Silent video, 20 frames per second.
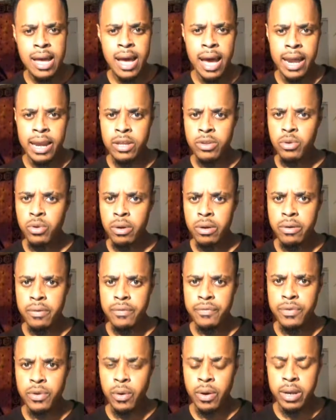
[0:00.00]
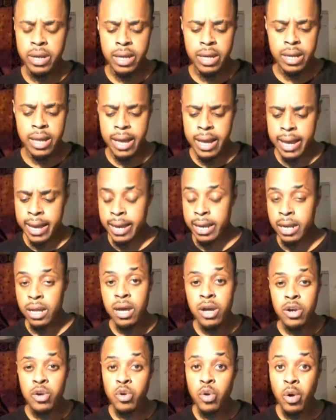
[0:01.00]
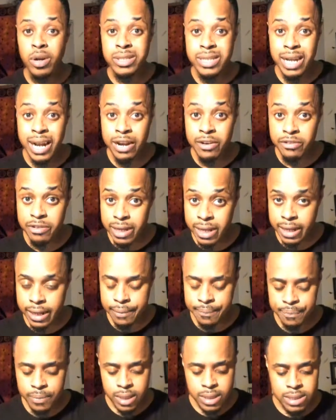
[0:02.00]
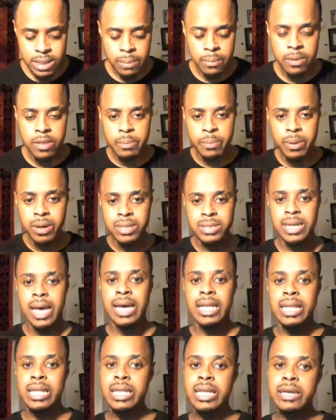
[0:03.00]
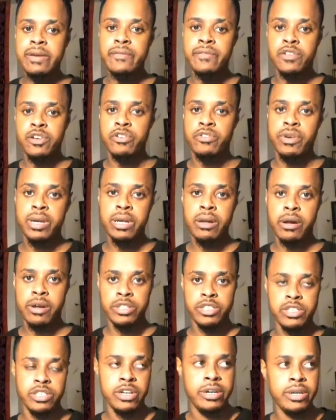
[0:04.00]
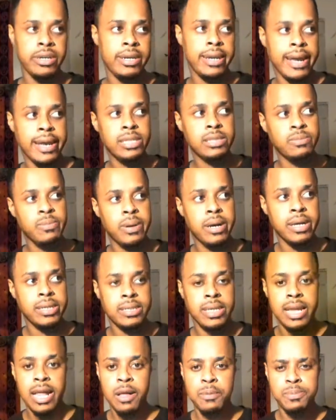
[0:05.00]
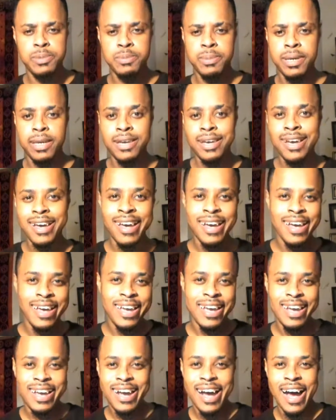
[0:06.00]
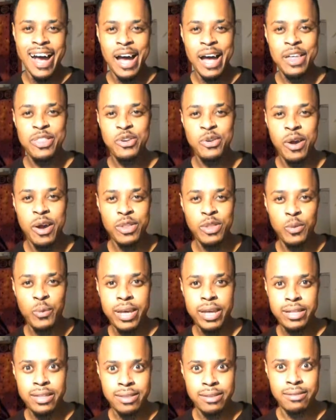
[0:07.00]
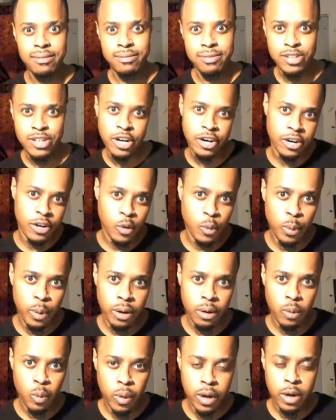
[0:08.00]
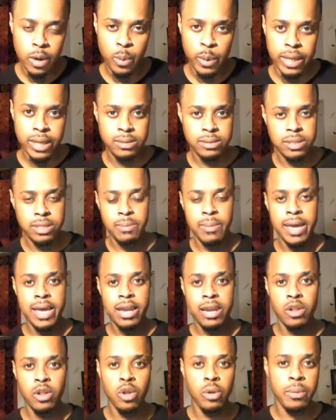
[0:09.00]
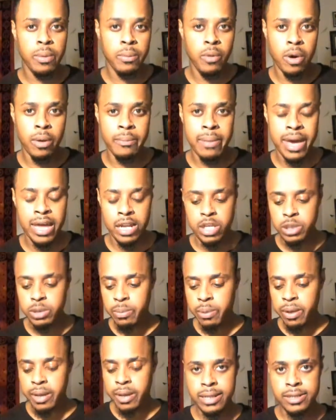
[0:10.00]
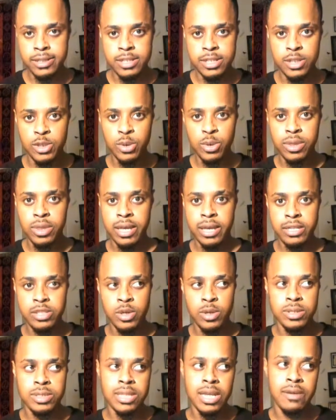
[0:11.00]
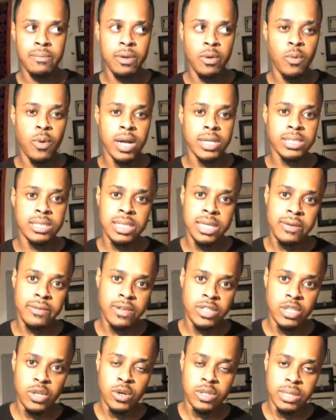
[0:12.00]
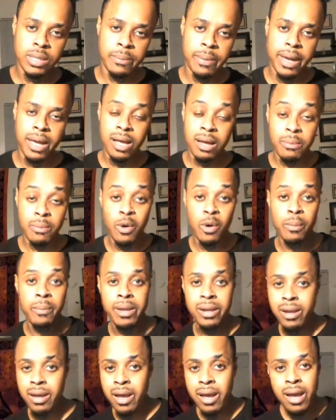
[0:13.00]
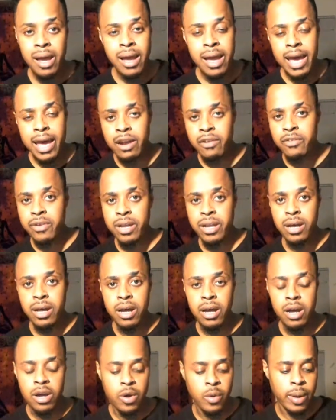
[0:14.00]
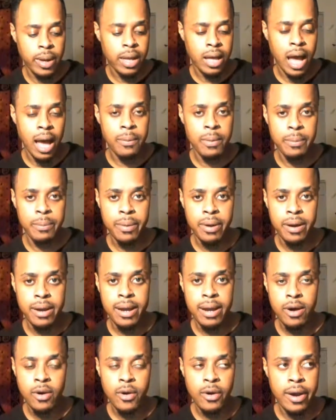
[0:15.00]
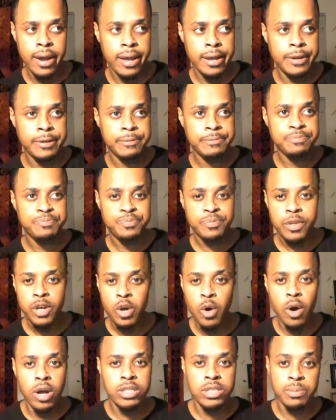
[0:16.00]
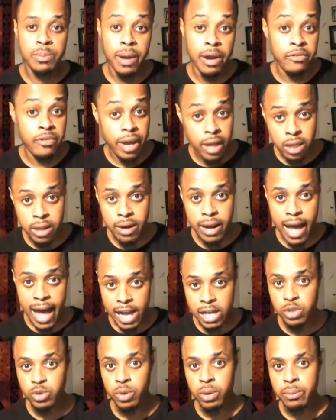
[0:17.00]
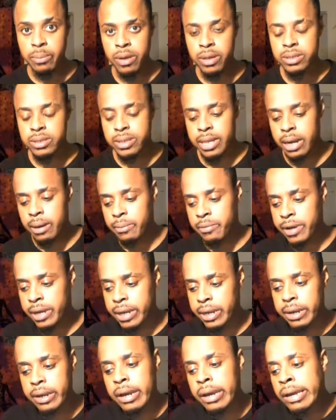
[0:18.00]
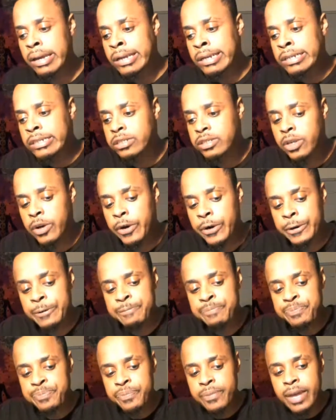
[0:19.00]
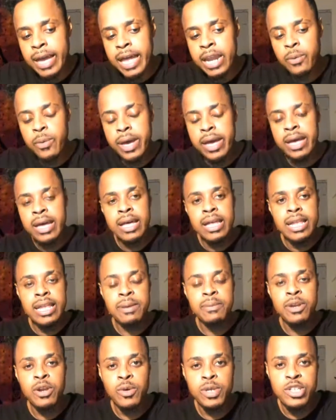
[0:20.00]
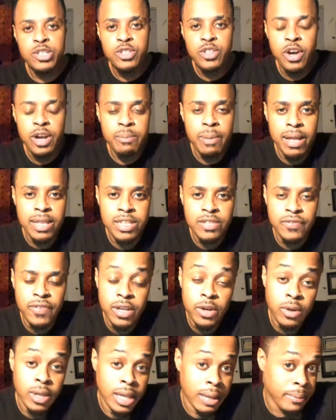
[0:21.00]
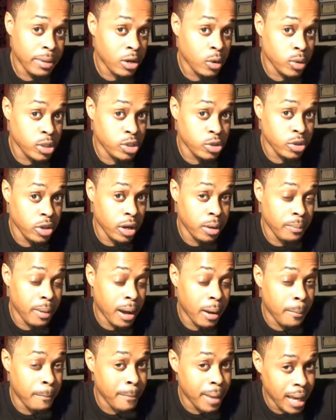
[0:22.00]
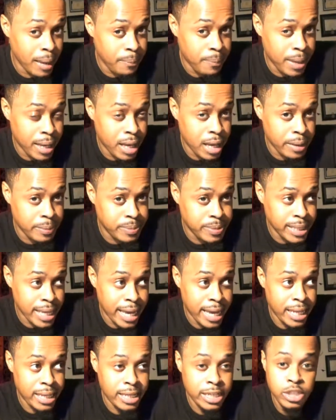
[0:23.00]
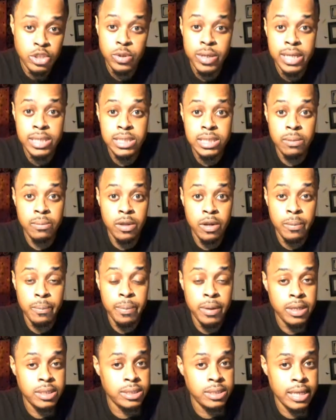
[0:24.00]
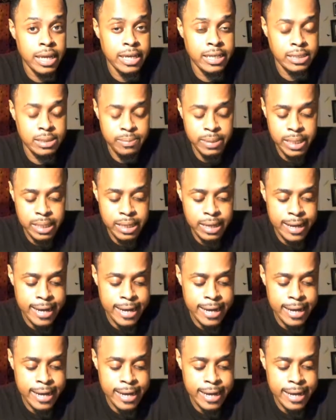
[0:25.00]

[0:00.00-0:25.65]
I didn't do a review on it, and nor did I read it. Some of the books I leave to read on certain days because it helps me throughout the week during the work week to make it a little bit more manageable to do things. So instead of me watching TV shows, I might come home and read a quick comic book and go on to my regular actual books that I'm reading. So anyway, let me know what you thought about this video. Let me know what you thought about my pickups, and did you get similar books as me?